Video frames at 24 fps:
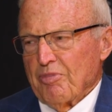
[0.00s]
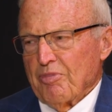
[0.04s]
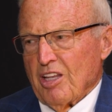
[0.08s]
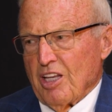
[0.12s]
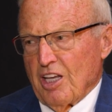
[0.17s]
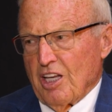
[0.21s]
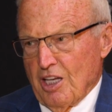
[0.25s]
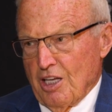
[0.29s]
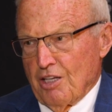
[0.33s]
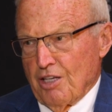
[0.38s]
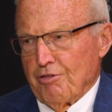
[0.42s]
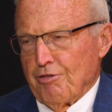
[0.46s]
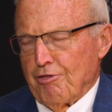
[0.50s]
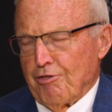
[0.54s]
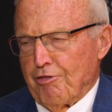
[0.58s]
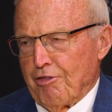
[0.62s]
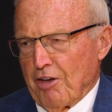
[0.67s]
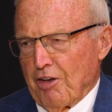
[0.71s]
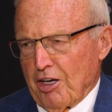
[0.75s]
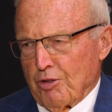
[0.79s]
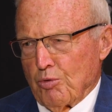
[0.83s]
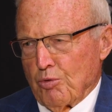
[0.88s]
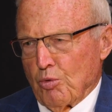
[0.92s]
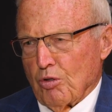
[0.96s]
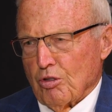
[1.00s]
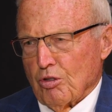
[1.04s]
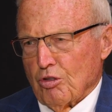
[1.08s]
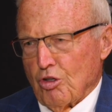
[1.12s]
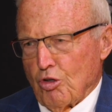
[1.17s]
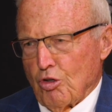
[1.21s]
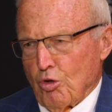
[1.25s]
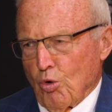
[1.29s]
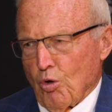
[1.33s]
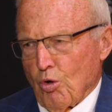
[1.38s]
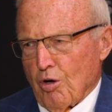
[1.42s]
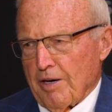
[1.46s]
in federal
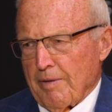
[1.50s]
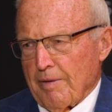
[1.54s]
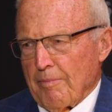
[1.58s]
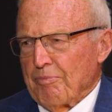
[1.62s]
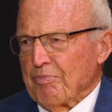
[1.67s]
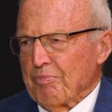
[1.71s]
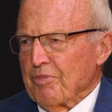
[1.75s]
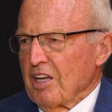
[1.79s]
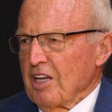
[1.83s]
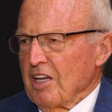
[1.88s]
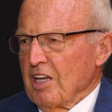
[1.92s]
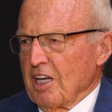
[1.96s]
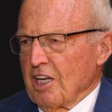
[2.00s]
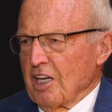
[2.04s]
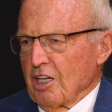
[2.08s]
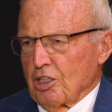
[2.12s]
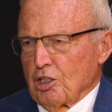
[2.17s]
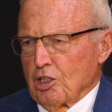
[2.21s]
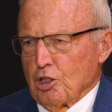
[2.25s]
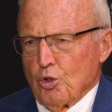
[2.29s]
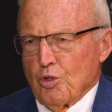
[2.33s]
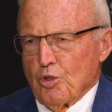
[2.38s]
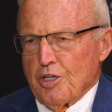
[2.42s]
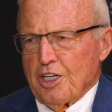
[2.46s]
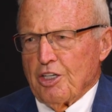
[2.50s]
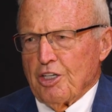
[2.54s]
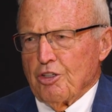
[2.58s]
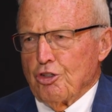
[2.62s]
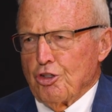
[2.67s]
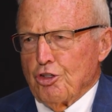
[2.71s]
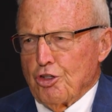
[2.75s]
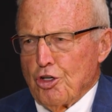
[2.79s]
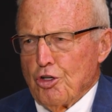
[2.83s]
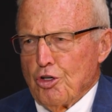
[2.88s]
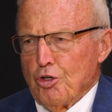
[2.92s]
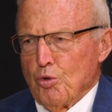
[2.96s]
court, including
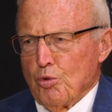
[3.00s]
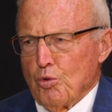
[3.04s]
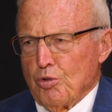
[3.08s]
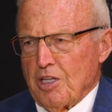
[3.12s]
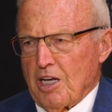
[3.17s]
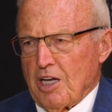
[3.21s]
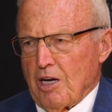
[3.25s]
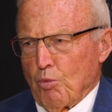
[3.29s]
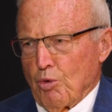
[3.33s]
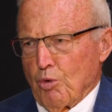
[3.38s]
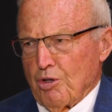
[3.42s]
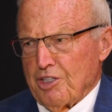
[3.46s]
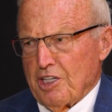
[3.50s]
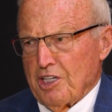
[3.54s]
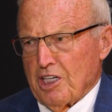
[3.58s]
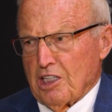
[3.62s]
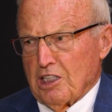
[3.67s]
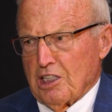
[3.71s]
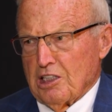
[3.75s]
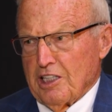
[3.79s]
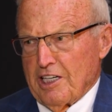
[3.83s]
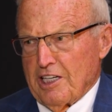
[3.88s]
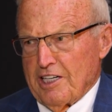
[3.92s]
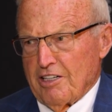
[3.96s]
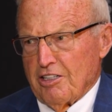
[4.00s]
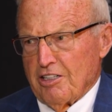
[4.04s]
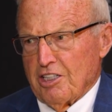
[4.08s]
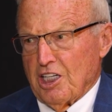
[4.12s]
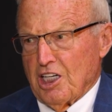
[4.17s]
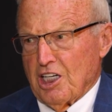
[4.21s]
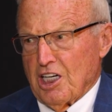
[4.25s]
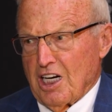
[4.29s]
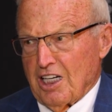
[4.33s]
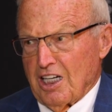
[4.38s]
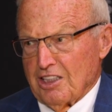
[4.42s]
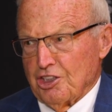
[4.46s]
2 that were declared
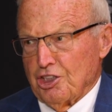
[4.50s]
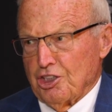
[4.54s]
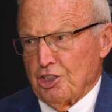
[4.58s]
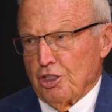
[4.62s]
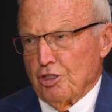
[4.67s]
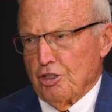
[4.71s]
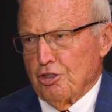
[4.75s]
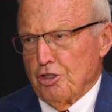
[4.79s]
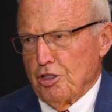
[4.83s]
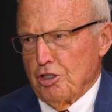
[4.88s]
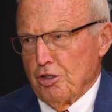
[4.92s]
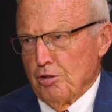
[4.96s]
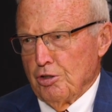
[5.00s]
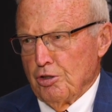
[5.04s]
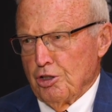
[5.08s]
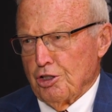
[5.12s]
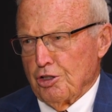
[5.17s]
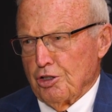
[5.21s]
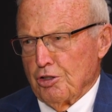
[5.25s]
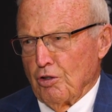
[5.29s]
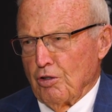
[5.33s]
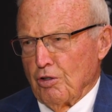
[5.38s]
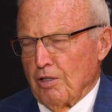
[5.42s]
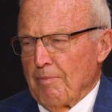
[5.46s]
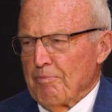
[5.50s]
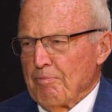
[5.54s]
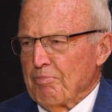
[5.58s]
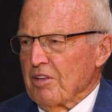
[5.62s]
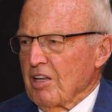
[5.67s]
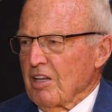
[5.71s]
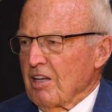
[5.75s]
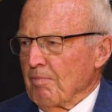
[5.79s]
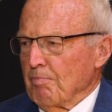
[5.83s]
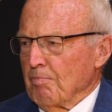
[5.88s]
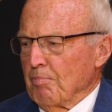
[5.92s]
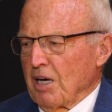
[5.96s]
constitutional
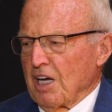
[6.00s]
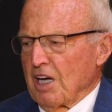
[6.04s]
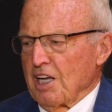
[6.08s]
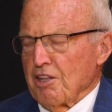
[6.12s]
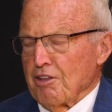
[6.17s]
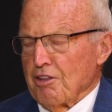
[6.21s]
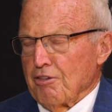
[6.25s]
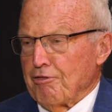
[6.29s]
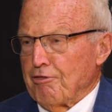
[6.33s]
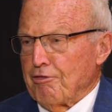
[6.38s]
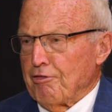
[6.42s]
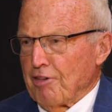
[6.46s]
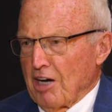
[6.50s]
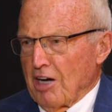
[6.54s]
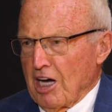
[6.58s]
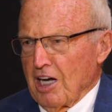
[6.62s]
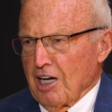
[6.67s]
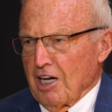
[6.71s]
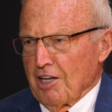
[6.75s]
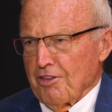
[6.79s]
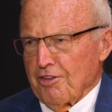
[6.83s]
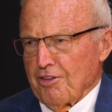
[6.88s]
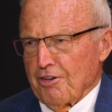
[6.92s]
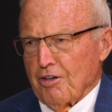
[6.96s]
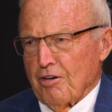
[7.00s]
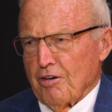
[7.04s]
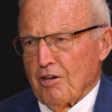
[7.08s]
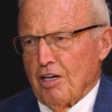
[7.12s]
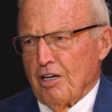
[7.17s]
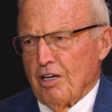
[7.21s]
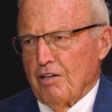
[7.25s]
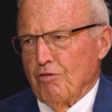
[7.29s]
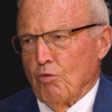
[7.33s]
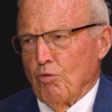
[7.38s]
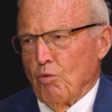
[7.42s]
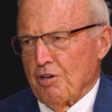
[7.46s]
by the father
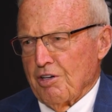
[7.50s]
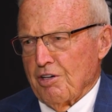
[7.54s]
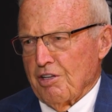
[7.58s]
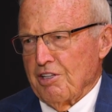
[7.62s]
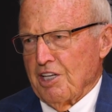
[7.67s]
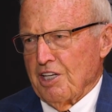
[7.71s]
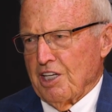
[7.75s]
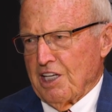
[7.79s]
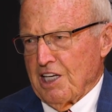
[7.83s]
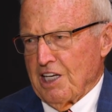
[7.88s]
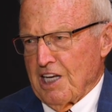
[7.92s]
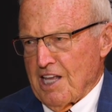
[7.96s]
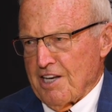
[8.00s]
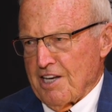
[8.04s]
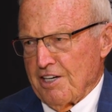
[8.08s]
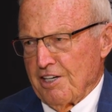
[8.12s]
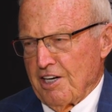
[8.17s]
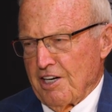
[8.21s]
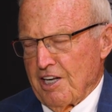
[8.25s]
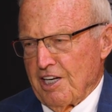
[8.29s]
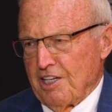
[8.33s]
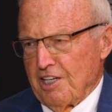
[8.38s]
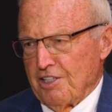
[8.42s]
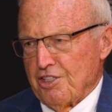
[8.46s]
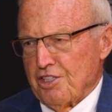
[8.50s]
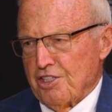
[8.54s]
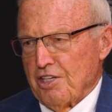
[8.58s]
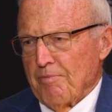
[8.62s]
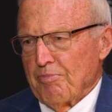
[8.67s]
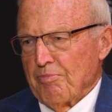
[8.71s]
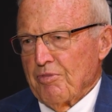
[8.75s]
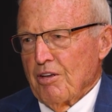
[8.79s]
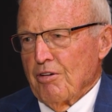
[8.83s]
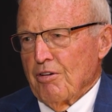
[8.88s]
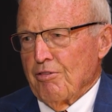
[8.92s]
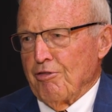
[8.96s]
of one of the candidates
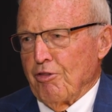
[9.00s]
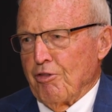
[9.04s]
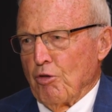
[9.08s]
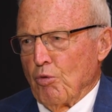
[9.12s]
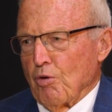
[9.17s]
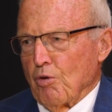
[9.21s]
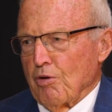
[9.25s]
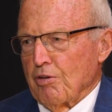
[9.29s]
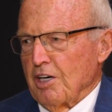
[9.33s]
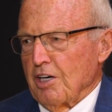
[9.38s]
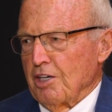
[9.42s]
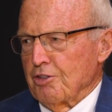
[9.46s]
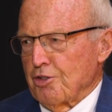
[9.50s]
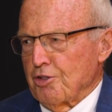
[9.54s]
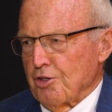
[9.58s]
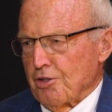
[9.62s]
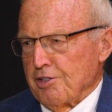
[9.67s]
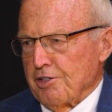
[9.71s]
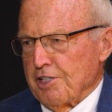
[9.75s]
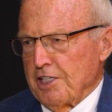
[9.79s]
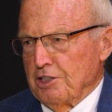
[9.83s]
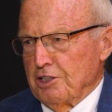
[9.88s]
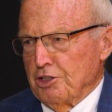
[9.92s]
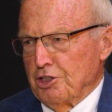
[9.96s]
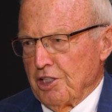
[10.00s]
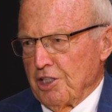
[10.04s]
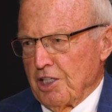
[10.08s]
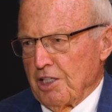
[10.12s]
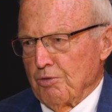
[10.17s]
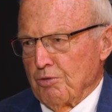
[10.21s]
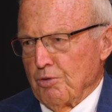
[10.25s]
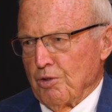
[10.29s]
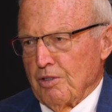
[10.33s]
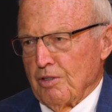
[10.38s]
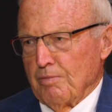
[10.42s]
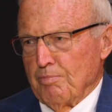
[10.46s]
for Attorney
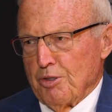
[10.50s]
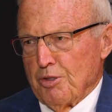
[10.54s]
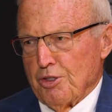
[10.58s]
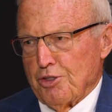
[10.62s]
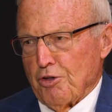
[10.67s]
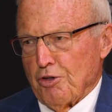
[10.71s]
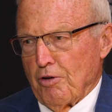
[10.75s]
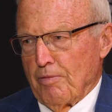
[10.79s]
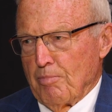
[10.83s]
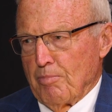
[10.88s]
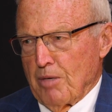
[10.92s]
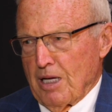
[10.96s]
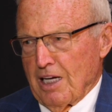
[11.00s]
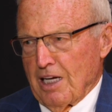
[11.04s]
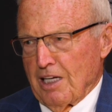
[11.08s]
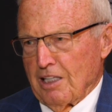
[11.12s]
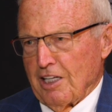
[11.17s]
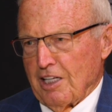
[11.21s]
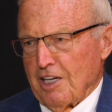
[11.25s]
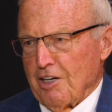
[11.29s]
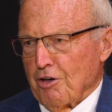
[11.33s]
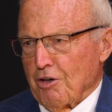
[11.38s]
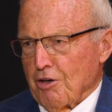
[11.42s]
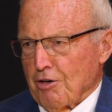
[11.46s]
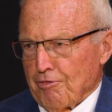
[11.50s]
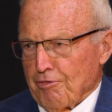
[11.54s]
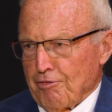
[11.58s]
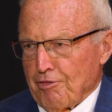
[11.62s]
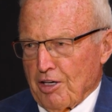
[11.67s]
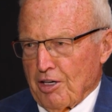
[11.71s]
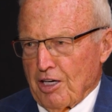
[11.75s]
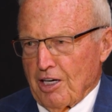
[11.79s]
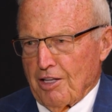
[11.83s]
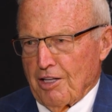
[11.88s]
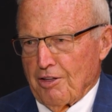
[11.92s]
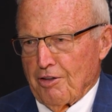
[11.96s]
General, Miss O'Malley. Her
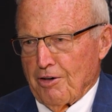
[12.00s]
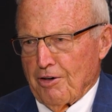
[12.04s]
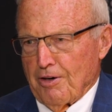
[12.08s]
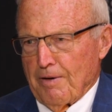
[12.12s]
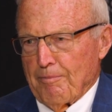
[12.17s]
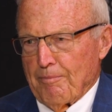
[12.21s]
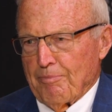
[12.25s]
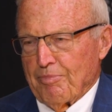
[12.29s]
father